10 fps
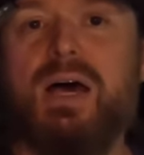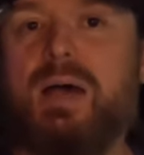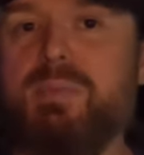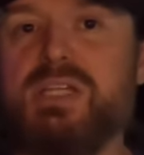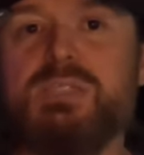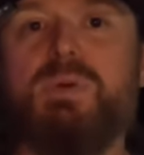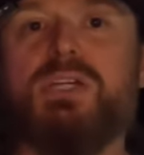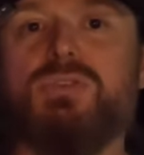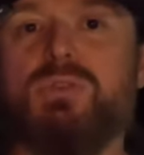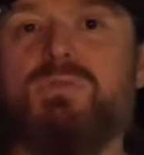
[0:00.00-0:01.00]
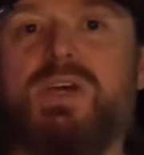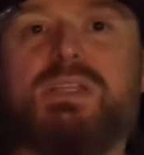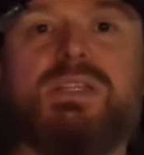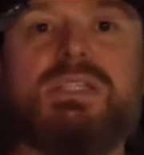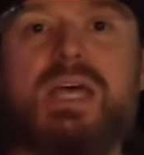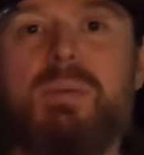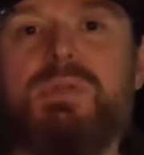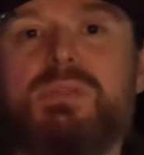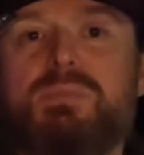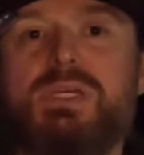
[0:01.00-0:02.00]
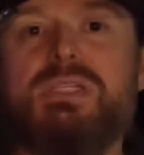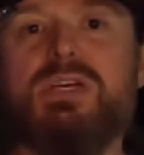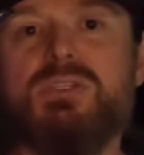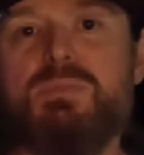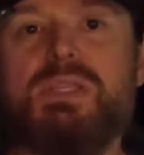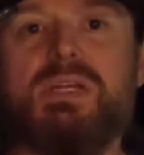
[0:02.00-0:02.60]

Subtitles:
I'm not special. The fact that this happened to me tells me